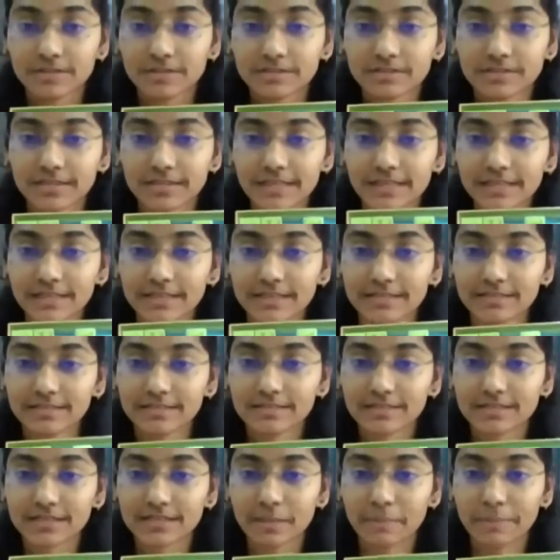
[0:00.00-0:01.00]
See,
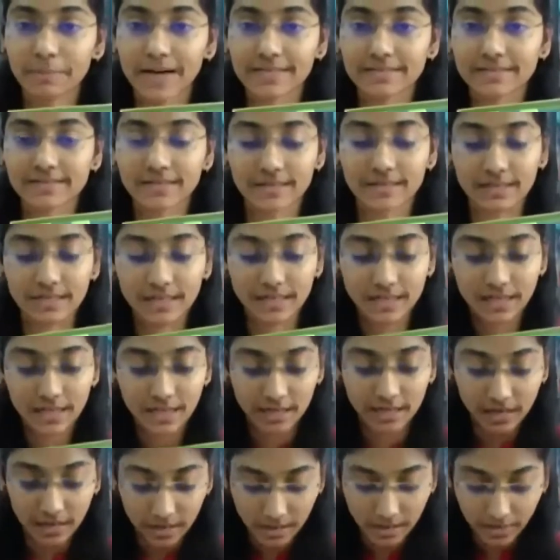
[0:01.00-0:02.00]
this is a puzzle
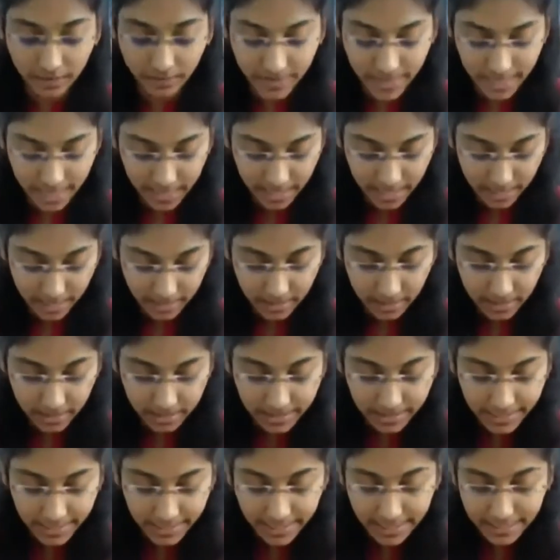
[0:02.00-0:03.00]
where
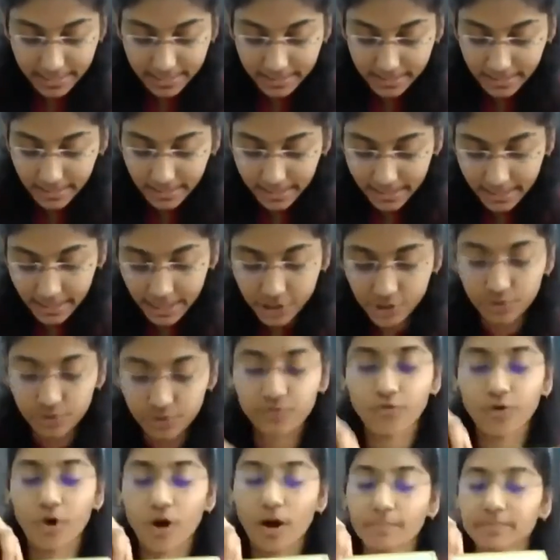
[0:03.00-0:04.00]
the kid is engaged to
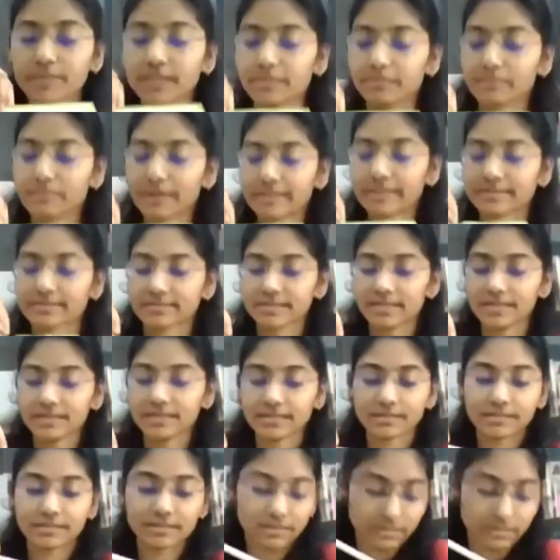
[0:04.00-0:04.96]
form the puzzle.